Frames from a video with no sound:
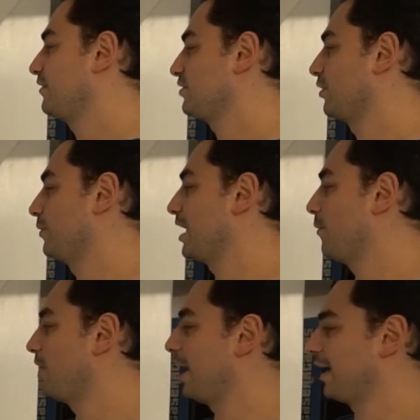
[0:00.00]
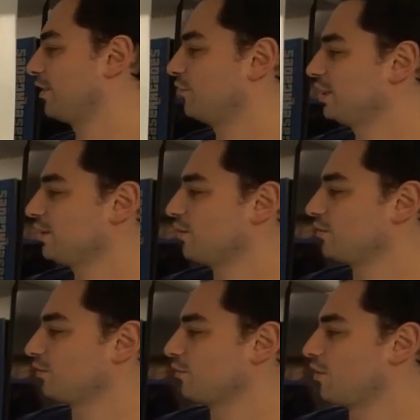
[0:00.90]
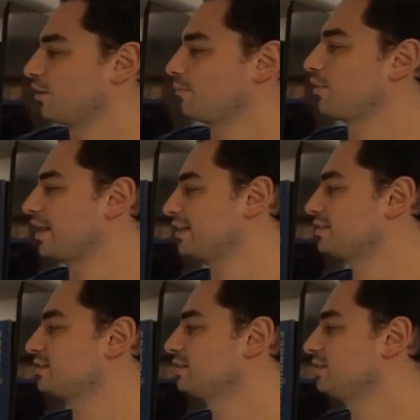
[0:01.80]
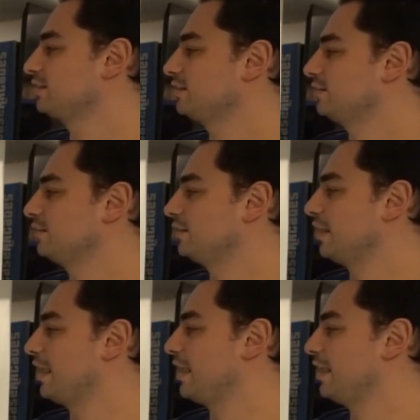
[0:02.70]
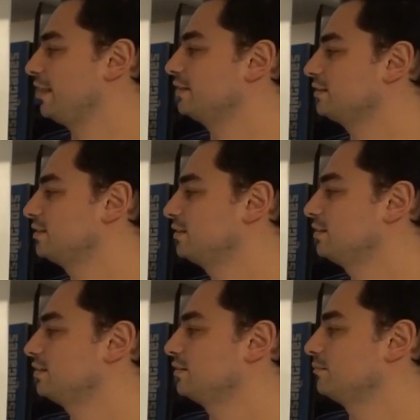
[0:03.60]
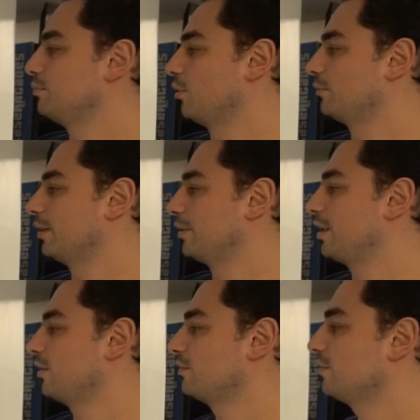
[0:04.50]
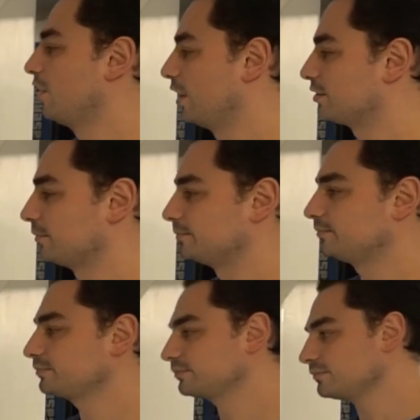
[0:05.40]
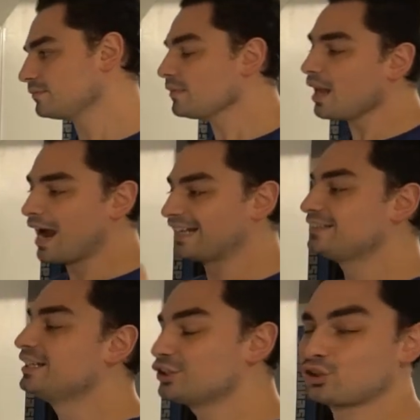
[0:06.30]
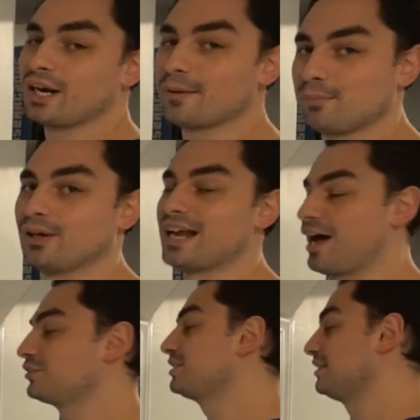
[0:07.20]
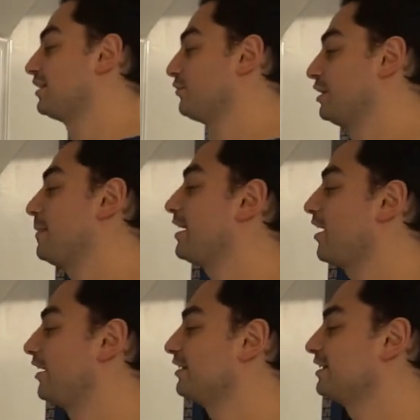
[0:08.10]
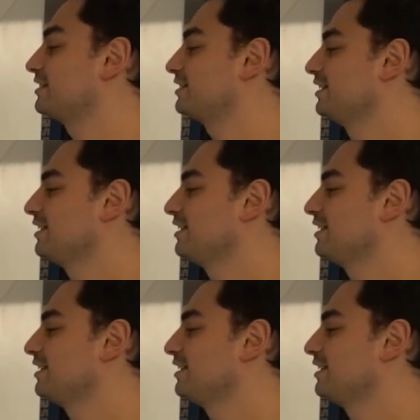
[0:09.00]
So we got one, I got a reload, long press, and boom, there we go, awesome. I did try to put House of the Dead Remake on this.